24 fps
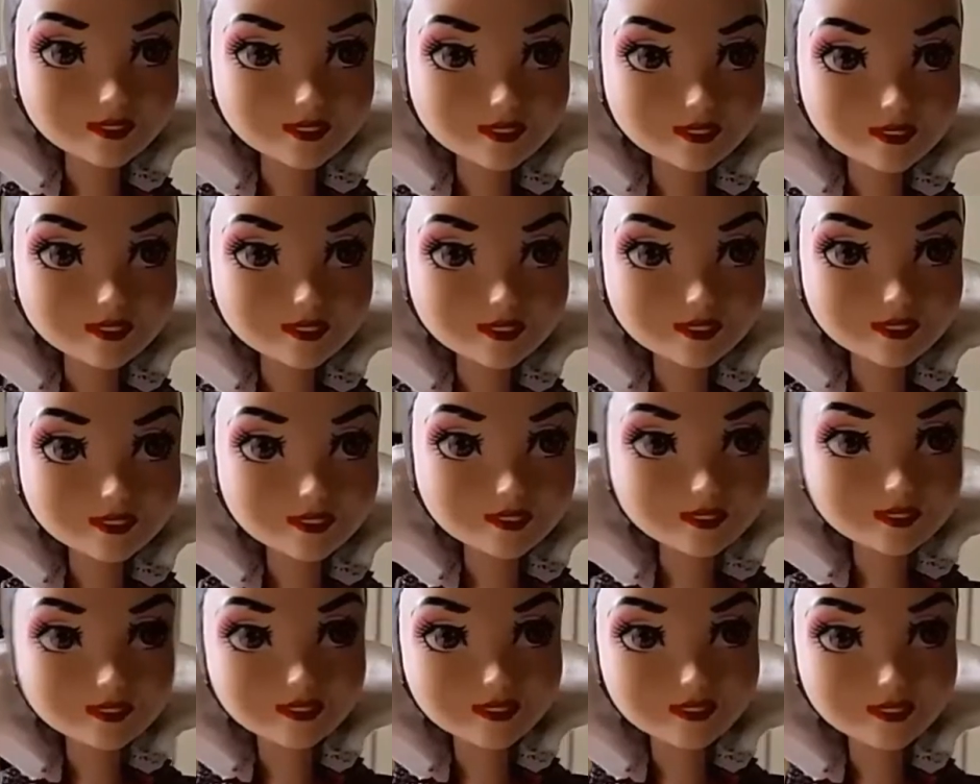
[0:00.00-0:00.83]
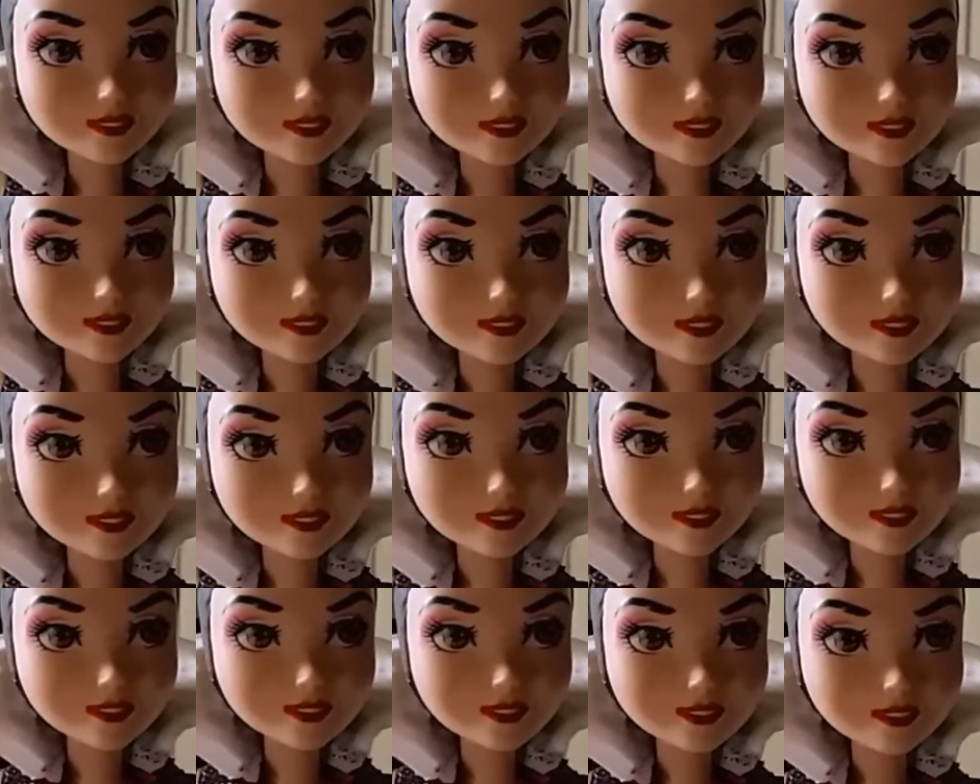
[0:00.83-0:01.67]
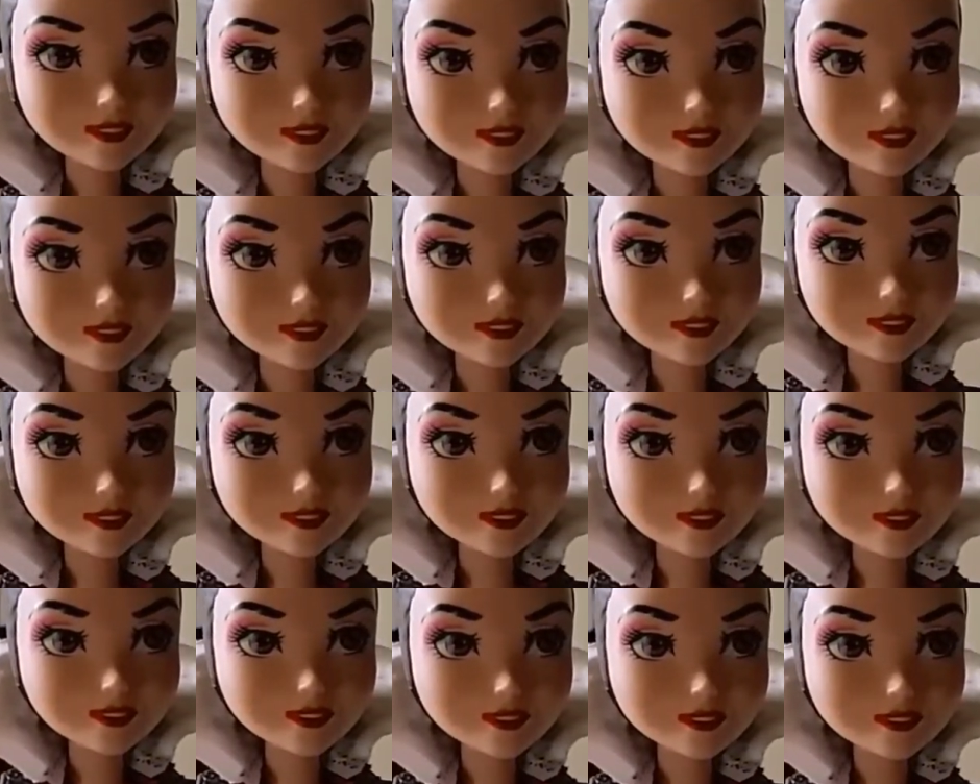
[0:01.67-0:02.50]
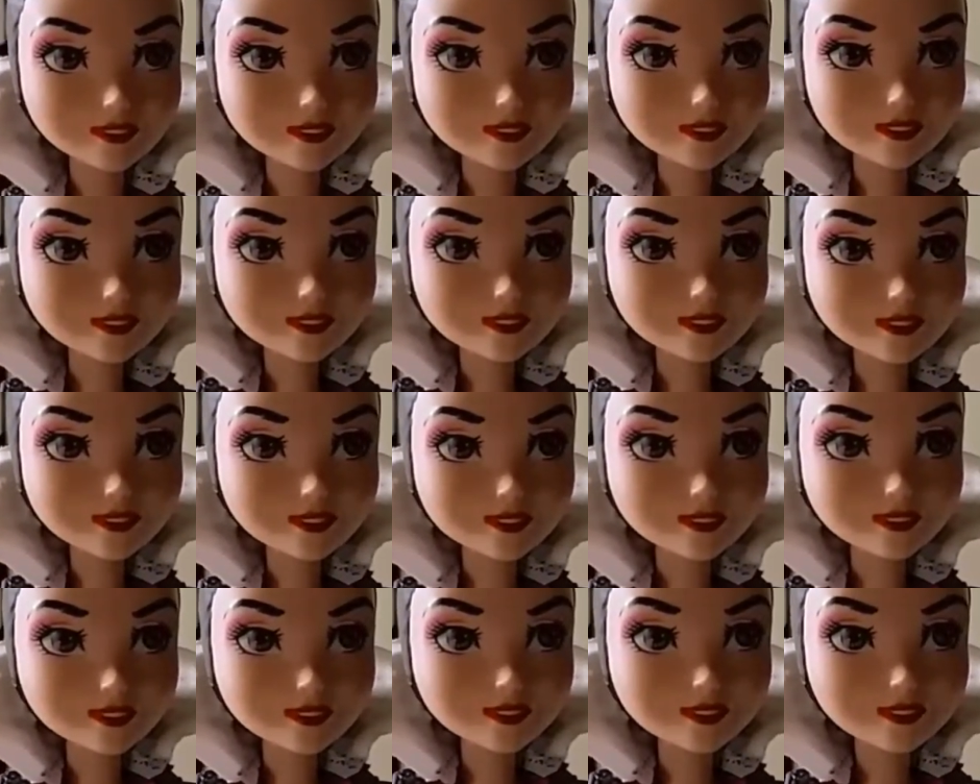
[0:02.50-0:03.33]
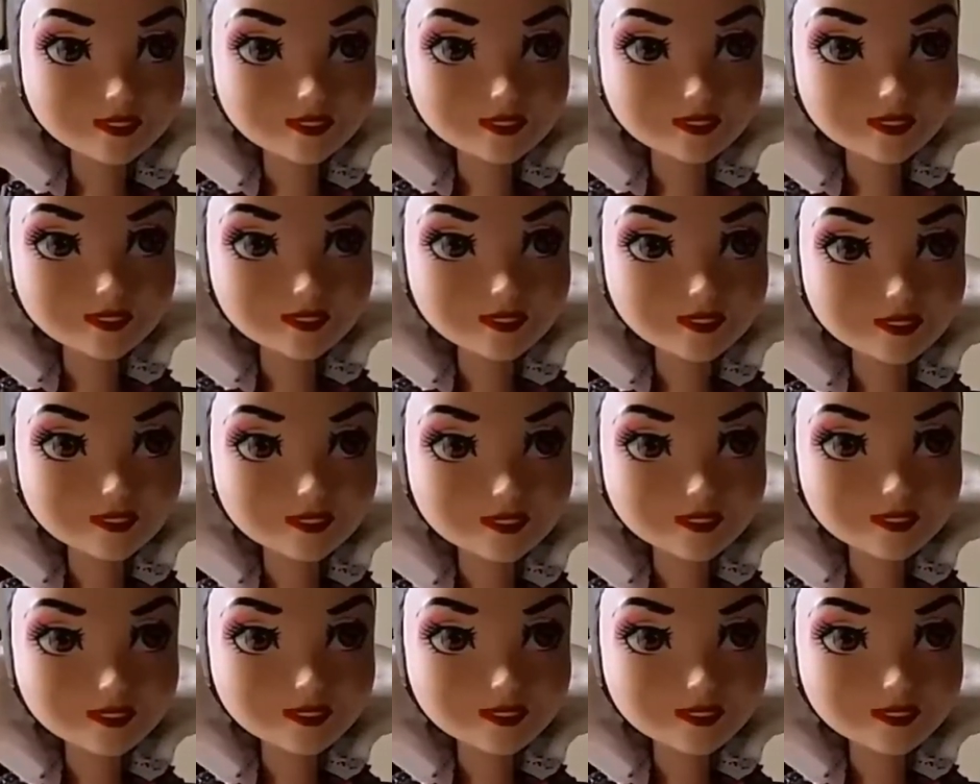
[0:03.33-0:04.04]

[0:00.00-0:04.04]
And the body is a made-to-move Barbie doll purple top.